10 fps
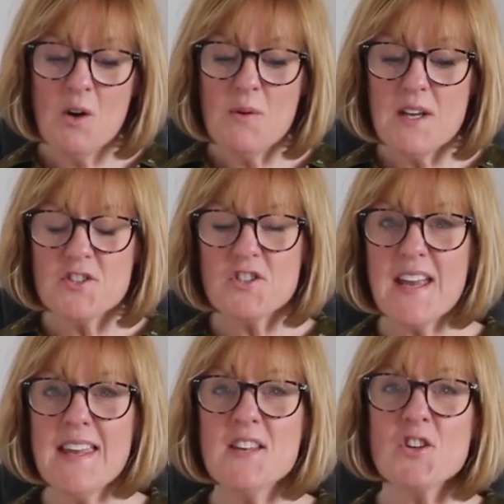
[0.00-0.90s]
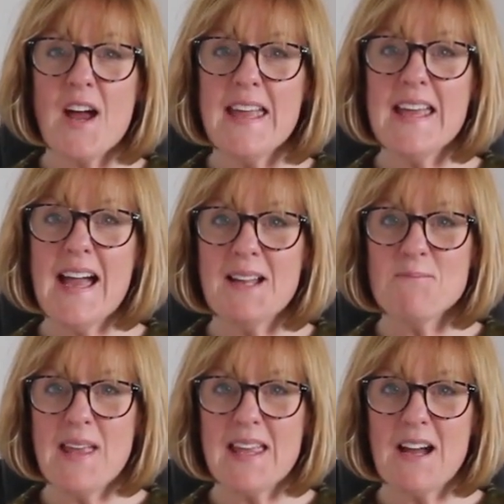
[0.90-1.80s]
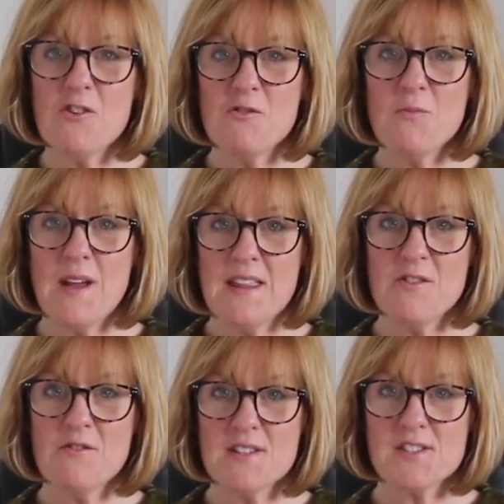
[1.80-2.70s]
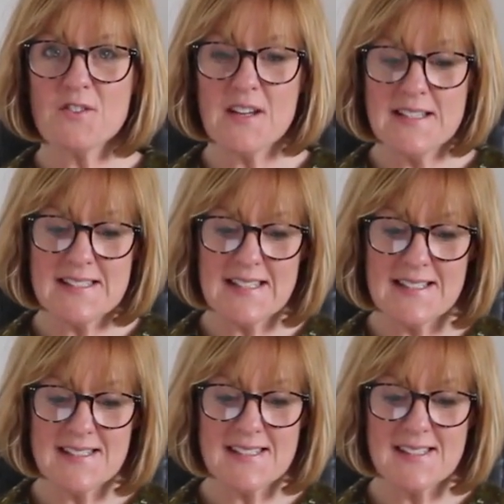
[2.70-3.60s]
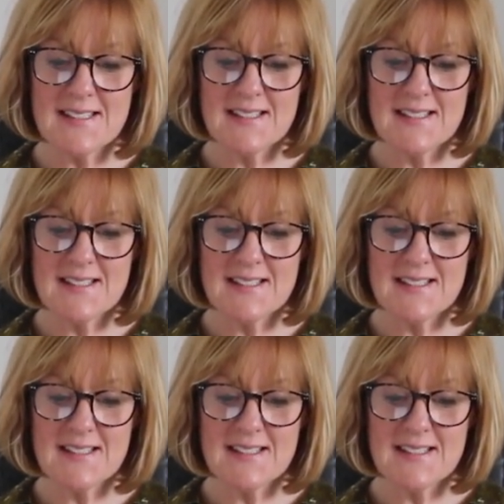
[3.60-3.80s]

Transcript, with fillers: we could try, try and make our own way through this crisis,